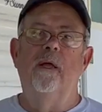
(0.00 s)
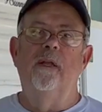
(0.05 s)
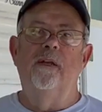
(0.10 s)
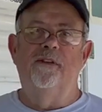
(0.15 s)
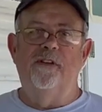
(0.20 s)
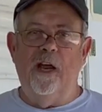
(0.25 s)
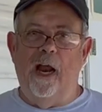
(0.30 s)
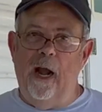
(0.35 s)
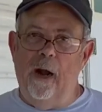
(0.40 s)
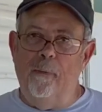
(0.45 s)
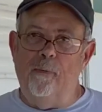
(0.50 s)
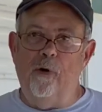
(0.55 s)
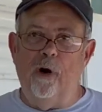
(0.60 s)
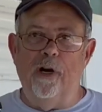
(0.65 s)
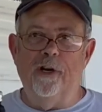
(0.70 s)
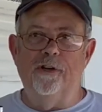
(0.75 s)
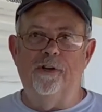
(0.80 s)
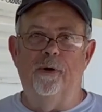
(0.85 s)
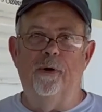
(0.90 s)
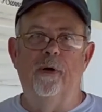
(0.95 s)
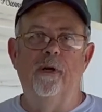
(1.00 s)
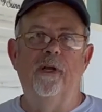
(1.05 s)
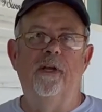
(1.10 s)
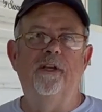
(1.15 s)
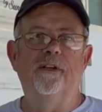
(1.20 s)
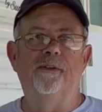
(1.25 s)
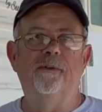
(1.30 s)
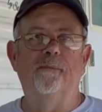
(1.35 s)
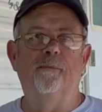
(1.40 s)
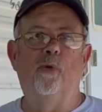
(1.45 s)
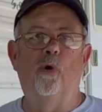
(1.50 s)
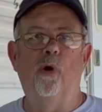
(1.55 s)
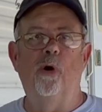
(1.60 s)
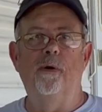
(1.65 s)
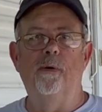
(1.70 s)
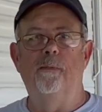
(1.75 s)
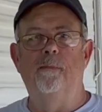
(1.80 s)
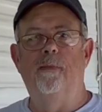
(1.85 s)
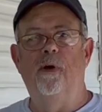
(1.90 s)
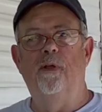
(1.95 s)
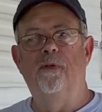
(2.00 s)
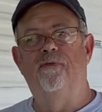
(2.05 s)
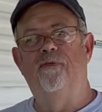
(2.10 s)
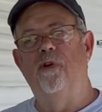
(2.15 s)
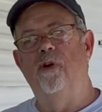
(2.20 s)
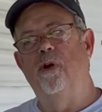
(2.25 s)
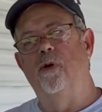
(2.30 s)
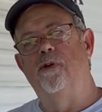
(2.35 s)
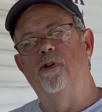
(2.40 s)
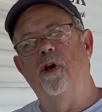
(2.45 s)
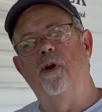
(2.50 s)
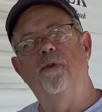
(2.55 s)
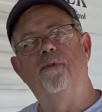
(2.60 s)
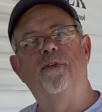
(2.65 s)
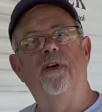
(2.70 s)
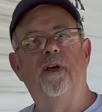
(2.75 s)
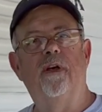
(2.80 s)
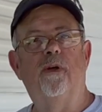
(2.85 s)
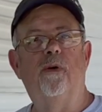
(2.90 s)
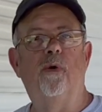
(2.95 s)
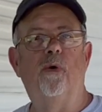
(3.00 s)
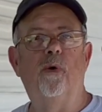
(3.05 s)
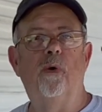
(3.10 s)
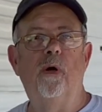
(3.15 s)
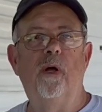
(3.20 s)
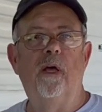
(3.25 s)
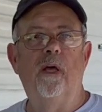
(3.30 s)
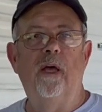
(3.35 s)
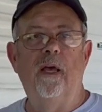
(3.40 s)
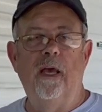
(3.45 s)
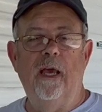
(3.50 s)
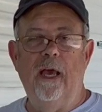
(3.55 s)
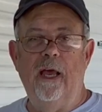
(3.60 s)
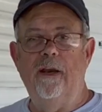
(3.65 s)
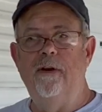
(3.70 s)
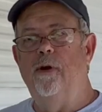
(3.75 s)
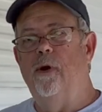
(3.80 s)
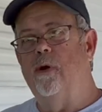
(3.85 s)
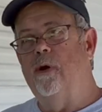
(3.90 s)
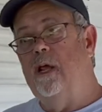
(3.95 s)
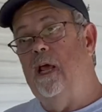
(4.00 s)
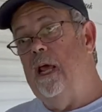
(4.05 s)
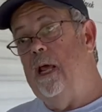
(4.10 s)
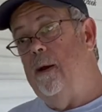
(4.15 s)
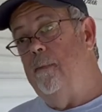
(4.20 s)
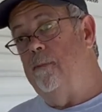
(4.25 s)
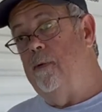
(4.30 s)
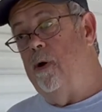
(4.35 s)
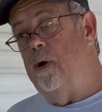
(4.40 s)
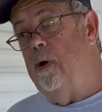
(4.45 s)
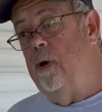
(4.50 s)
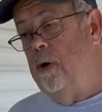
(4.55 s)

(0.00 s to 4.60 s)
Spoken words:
Tire pressure is important both for your tow vehicle and your camper.